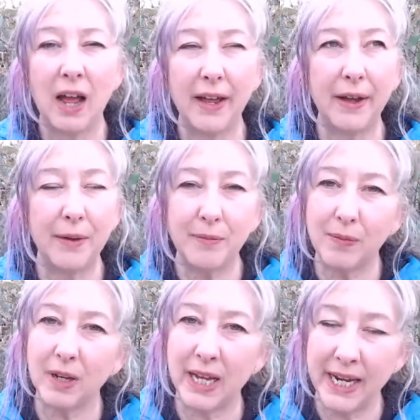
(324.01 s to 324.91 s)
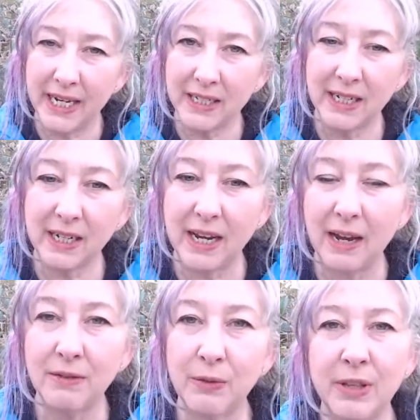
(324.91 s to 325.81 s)

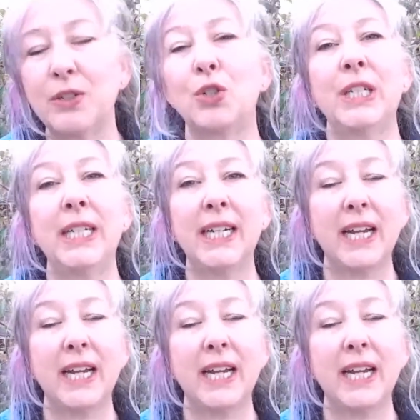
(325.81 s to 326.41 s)
again with a tree